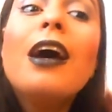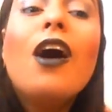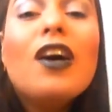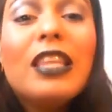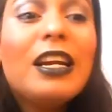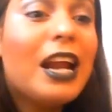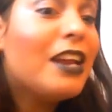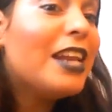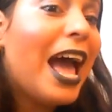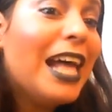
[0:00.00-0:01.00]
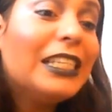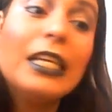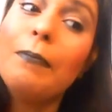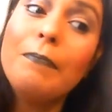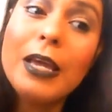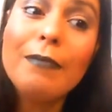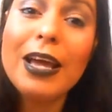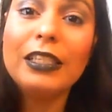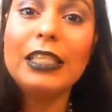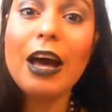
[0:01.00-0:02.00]
Other than that, me
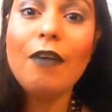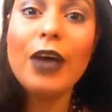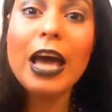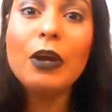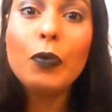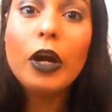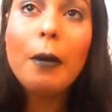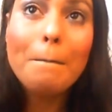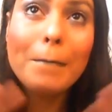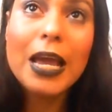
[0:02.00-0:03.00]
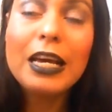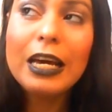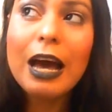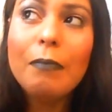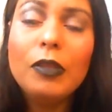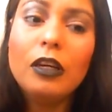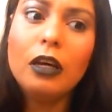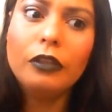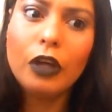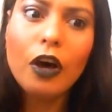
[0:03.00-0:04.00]
myself, I don't wear makeup
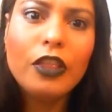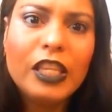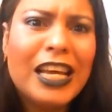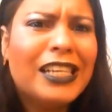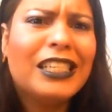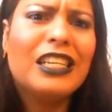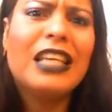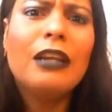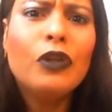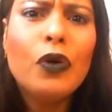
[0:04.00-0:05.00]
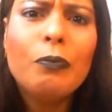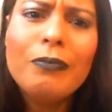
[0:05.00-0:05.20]
the other times because I'm doing